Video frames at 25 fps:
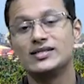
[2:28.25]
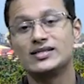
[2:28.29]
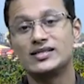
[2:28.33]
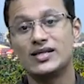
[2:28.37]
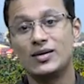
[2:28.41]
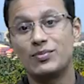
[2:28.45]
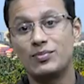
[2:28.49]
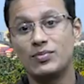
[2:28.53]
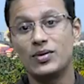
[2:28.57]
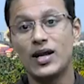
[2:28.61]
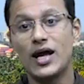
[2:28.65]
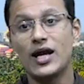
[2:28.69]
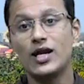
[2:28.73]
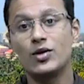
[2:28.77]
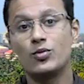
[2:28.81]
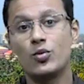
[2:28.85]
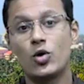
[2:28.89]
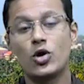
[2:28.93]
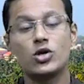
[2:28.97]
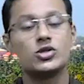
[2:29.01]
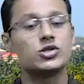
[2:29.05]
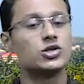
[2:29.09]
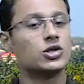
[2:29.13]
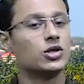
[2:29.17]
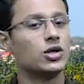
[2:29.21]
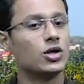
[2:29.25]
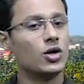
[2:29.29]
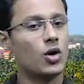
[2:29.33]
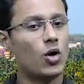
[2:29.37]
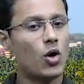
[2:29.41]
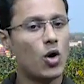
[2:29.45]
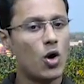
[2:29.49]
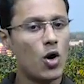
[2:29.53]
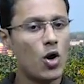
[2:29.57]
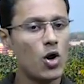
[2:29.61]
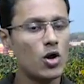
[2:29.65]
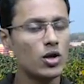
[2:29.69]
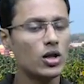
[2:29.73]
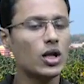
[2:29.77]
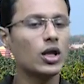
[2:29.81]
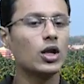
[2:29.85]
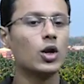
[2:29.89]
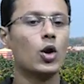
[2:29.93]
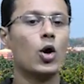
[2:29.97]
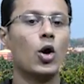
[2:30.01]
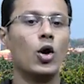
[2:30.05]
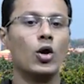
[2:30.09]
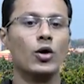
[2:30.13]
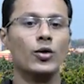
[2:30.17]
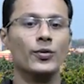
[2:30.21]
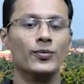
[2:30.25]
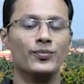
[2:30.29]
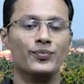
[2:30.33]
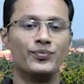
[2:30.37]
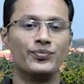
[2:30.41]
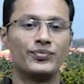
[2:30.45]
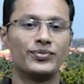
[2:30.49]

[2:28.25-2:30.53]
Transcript: supplied water all along.